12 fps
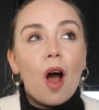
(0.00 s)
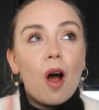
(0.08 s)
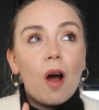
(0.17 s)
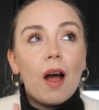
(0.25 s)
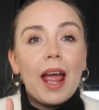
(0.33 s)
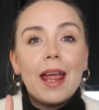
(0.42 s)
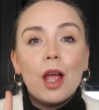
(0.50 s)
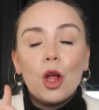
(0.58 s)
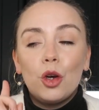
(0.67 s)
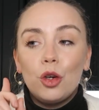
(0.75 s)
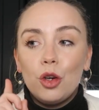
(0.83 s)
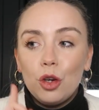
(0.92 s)

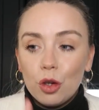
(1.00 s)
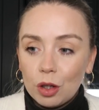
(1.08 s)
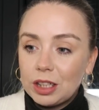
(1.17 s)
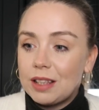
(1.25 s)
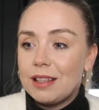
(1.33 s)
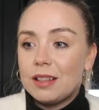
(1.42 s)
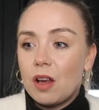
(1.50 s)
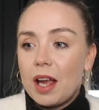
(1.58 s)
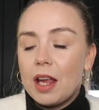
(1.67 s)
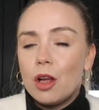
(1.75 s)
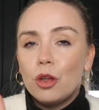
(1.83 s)
I looked at this light